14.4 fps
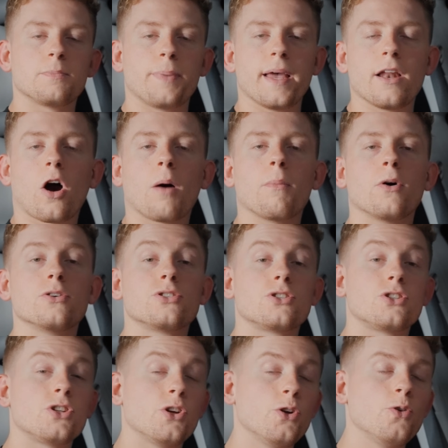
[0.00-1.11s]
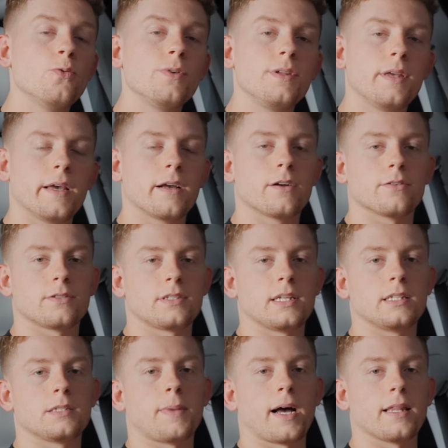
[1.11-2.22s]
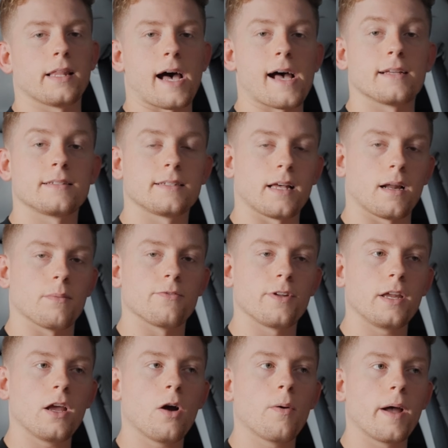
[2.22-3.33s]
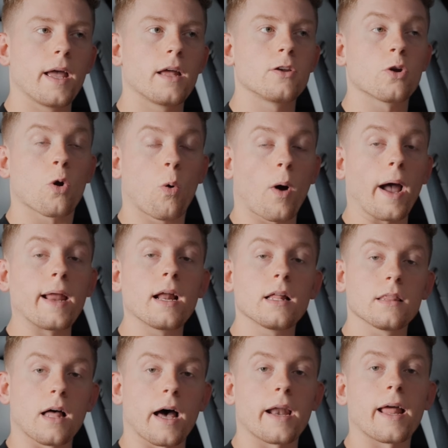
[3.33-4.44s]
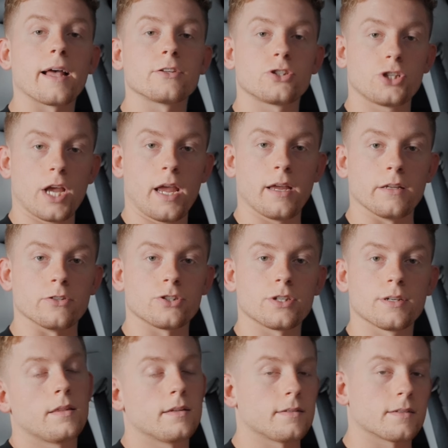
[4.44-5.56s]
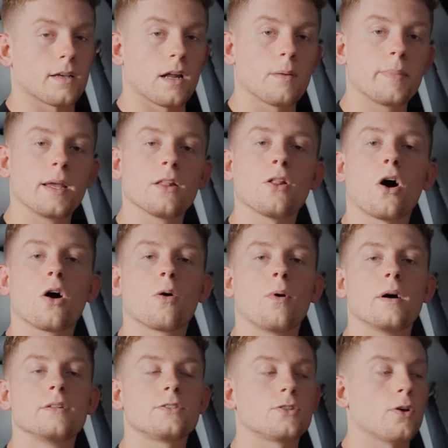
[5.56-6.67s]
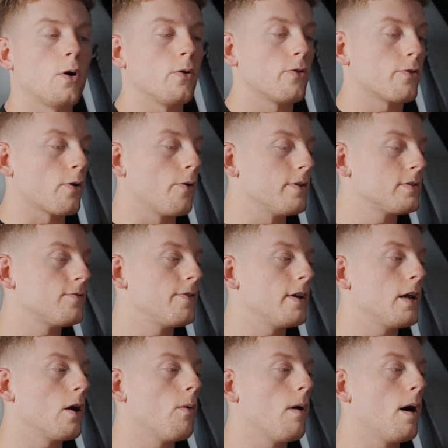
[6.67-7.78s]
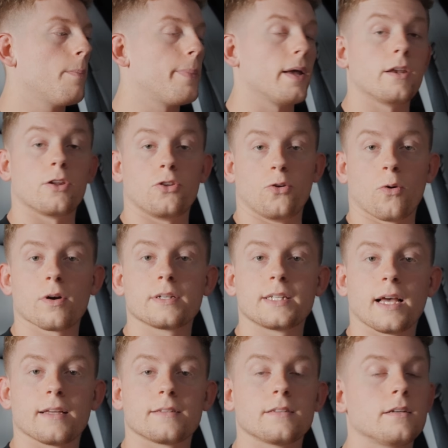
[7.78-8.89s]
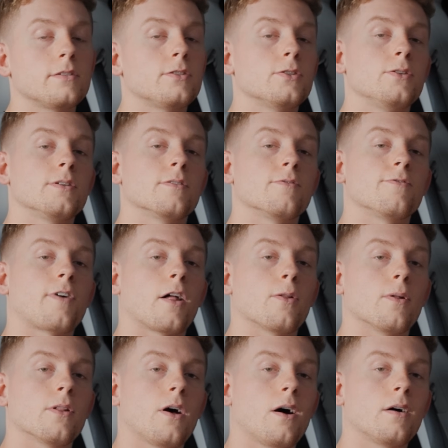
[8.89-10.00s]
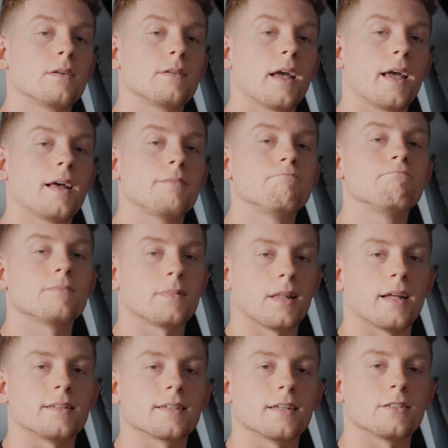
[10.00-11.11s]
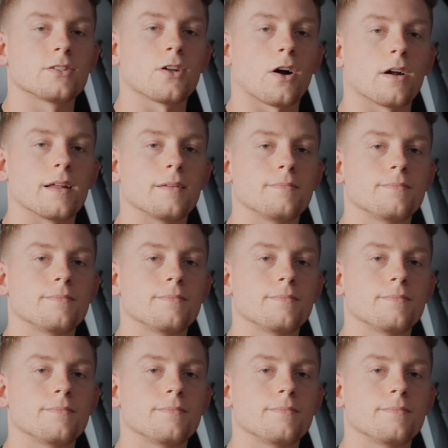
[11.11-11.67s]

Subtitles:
been almost 2 years since my last setup video and quite a lot has changed. This is gonna be a long one, so throw this video up in your Tesla so you can follow along, and let's get started.